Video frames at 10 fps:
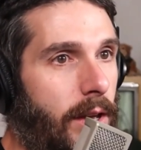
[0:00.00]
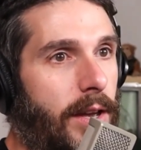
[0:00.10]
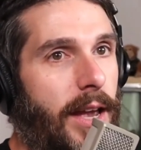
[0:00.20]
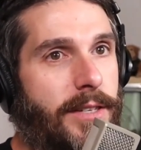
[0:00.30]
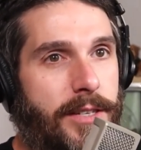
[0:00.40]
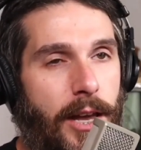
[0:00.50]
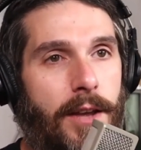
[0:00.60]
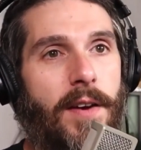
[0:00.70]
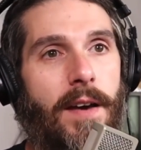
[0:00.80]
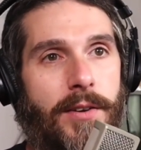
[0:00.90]
Instead
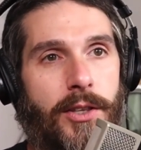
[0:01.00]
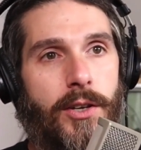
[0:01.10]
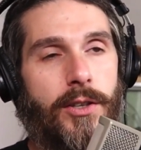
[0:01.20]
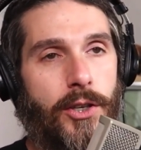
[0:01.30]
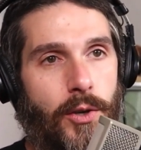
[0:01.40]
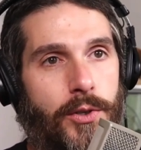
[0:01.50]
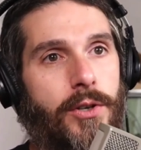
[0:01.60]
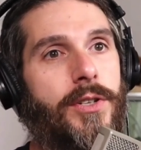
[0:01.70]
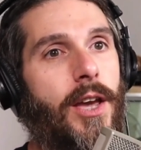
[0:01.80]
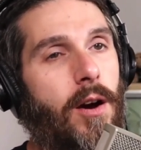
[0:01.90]
of having the
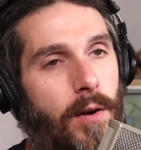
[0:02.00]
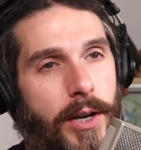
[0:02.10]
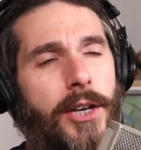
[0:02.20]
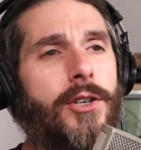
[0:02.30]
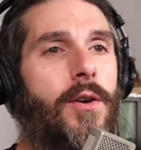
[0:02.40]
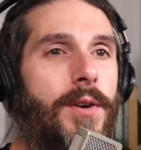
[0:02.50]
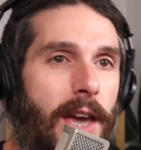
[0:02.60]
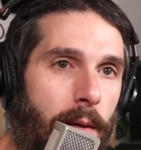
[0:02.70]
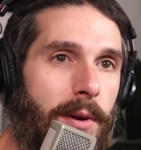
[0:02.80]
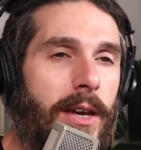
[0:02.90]
user say, oh, can you go
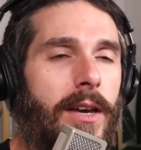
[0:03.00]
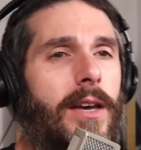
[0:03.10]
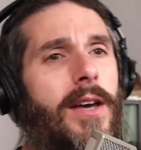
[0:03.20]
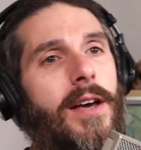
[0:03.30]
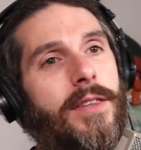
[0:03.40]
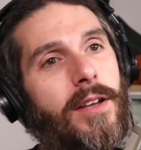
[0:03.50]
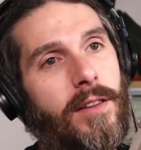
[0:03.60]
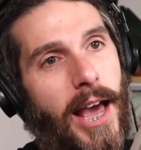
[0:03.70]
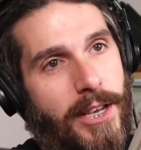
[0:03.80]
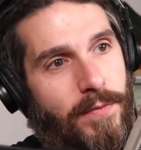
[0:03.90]
get me the
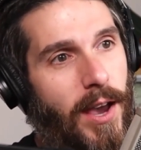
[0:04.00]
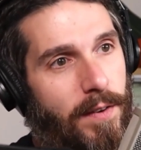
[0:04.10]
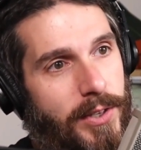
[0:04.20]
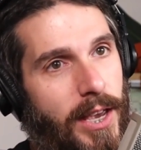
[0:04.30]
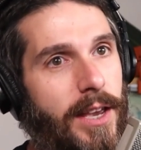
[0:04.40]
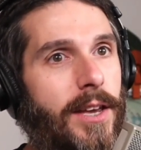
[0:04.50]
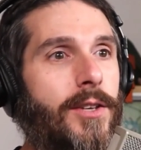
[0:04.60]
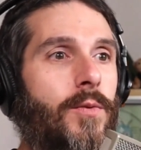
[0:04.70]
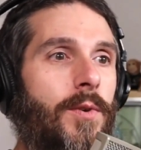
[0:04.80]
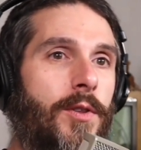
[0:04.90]
last 5
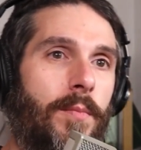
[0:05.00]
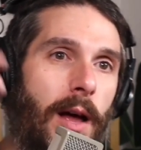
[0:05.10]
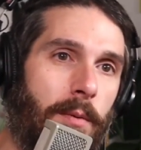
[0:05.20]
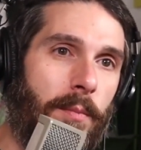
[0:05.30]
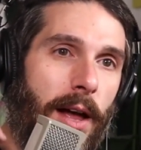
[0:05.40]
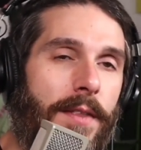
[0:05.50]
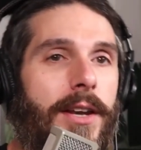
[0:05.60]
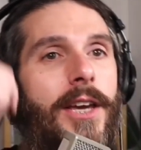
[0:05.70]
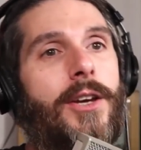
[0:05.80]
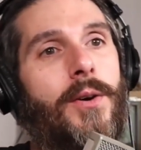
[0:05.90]
days worth of blah, blah, blah. And
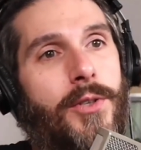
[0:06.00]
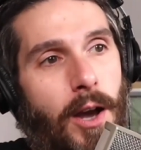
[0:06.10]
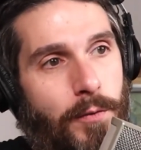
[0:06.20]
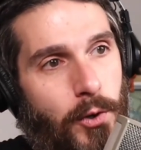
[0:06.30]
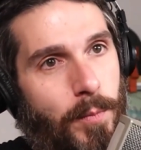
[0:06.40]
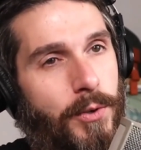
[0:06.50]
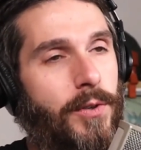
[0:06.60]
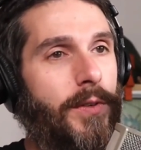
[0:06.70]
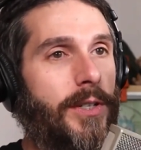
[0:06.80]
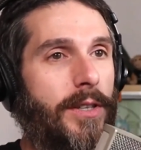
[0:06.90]
then it goes off to a remote
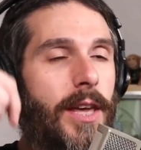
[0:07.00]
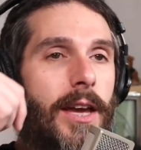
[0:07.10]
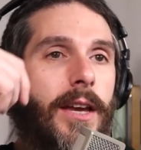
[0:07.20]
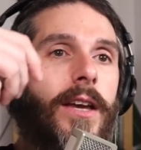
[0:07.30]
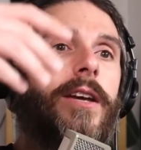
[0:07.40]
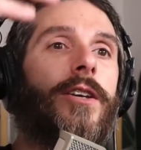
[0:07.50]
server, does a thing.